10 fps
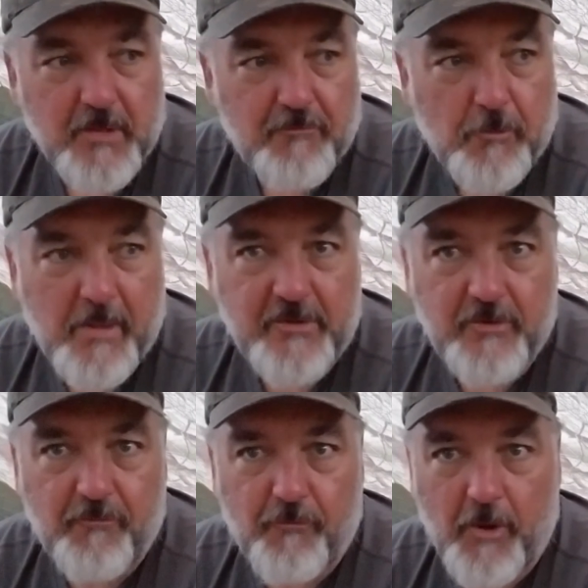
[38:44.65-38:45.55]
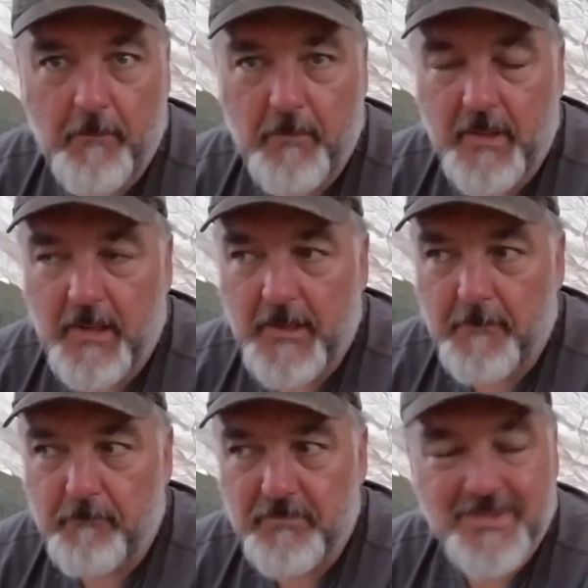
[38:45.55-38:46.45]
fermented from, I
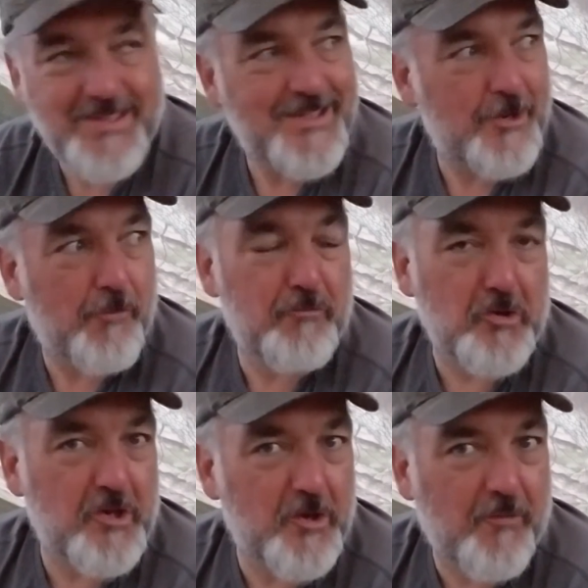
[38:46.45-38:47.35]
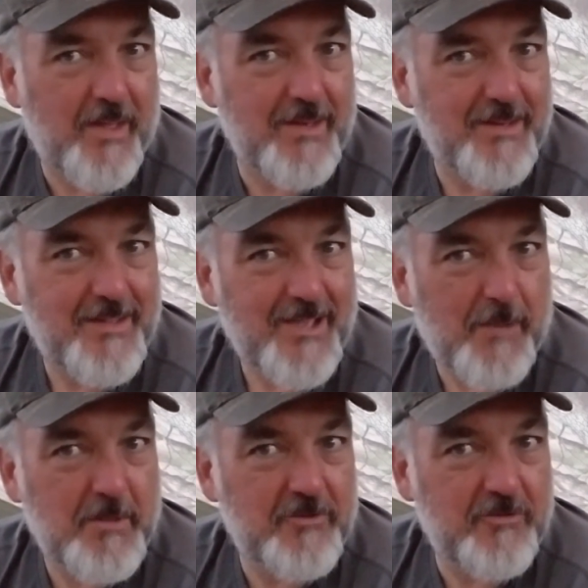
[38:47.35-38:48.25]
don't know if you can hear that. I
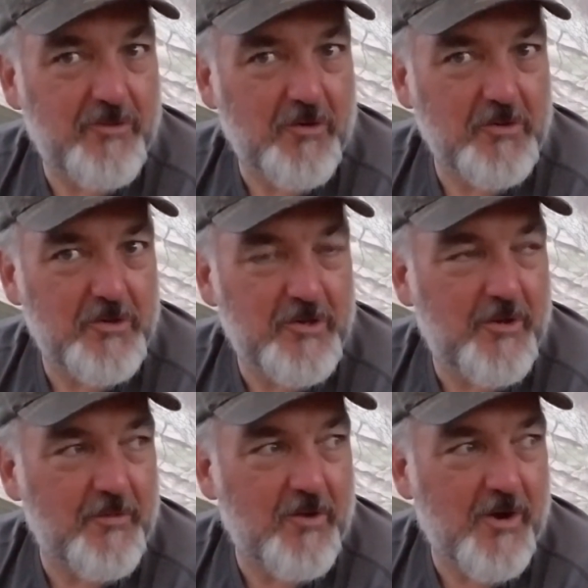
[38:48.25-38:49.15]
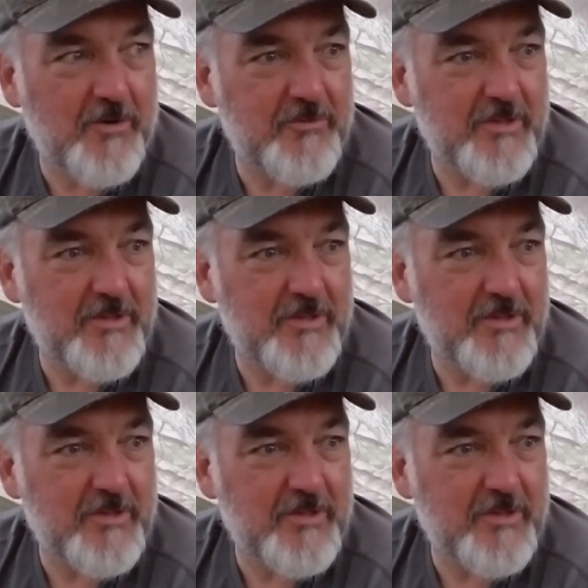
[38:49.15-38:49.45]
mentioned earlier you'd hear the cars,